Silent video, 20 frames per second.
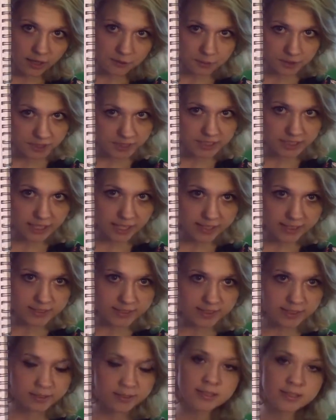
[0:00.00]
I really
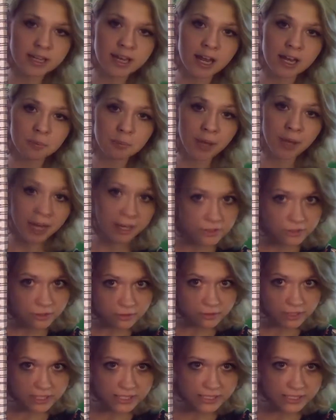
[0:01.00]
liked it because it had a
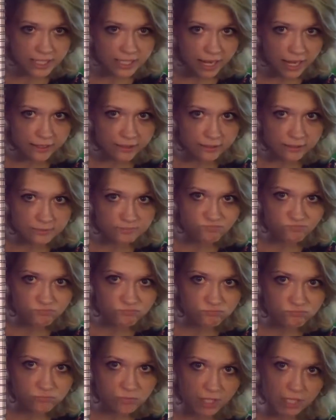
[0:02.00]
painterly style,
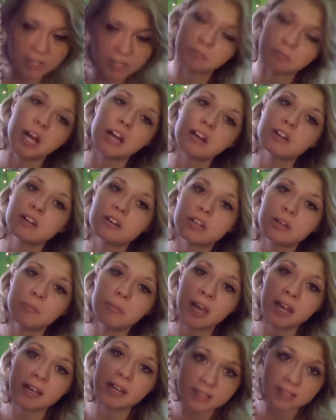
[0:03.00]
and I'm not good
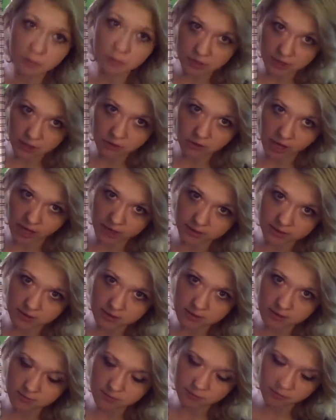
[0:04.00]
at painting without
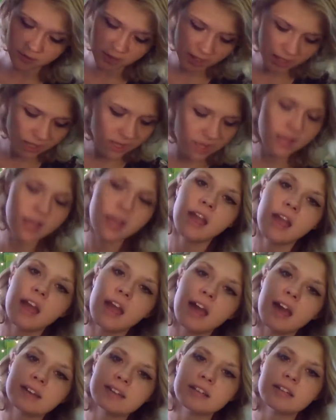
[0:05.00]
lines.
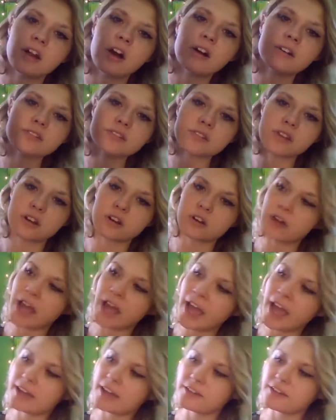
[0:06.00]
And it also
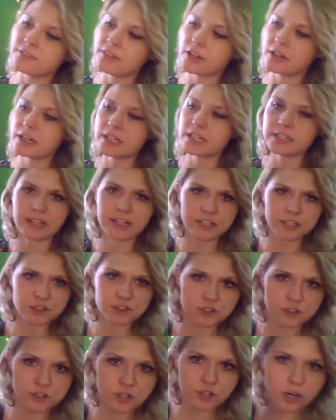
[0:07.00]
had a very
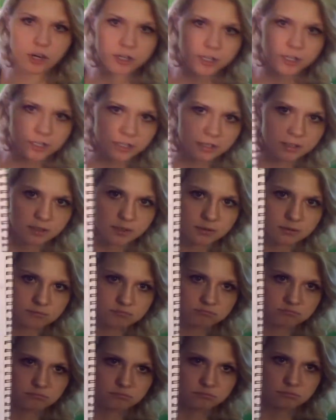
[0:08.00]
dark,
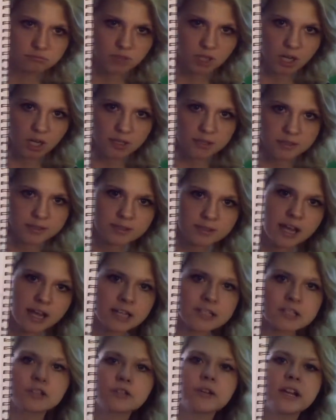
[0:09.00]

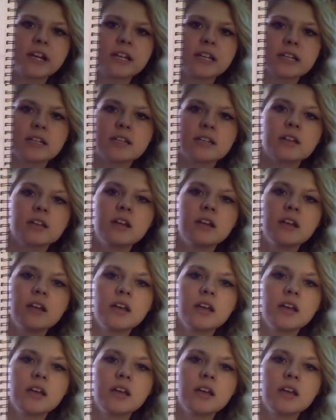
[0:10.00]
unsaturated